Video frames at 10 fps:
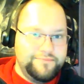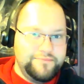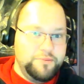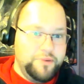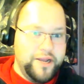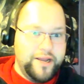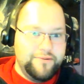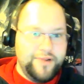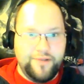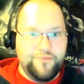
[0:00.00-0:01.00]
to play
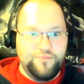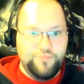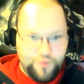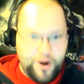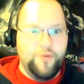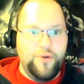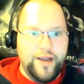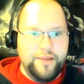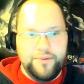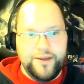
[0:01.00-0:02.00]
it like right
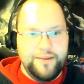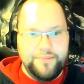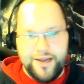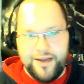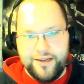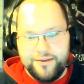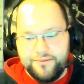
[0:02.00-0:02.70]
away, but I'm not.